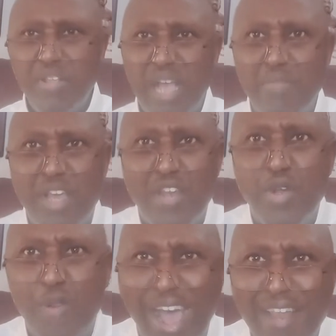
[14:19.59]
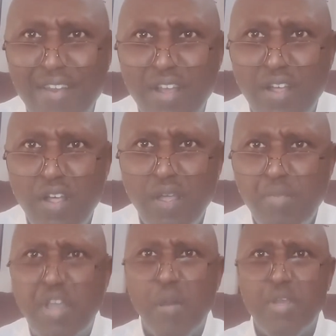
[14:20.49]
how many times you gotta do
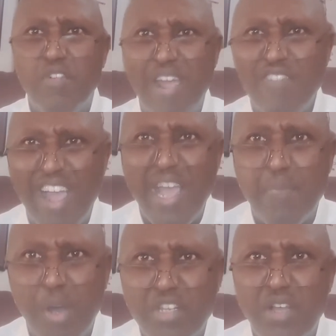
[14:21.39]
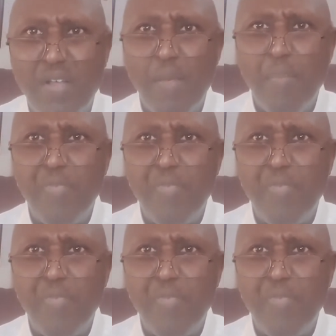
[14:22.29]
that? Become a great right hand puncher?